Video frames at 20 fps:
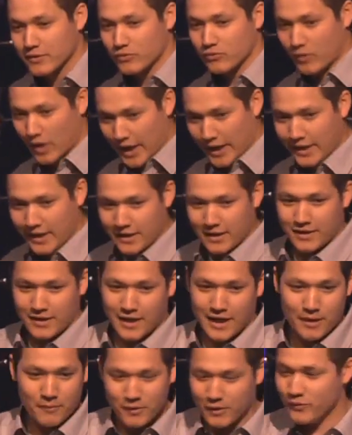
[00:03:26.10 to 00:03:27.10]
Right?
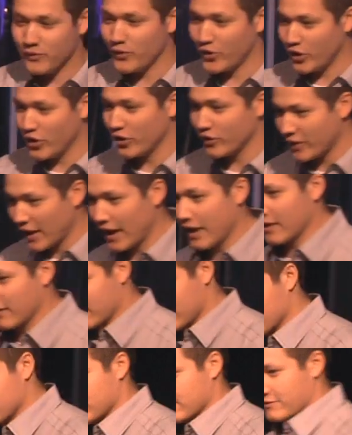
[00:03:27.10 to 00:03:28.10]
How many of you heard that,
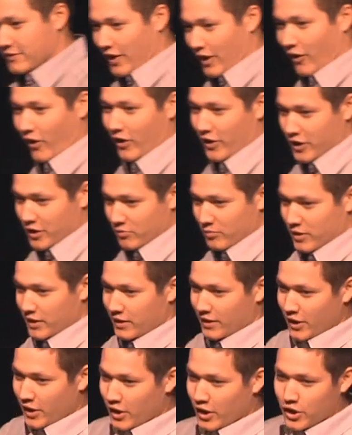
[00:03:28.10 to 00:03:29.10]
that
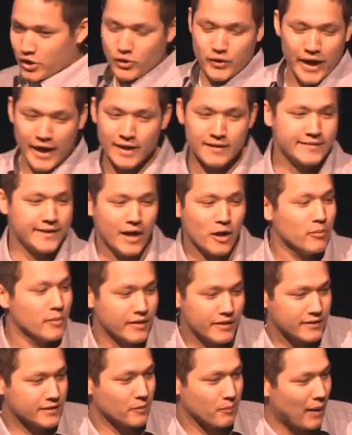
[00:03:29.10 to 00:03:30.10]
argument? You can't tell me
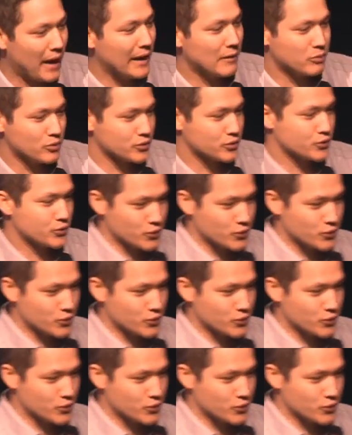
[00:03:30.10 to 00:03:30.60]
that the Bible's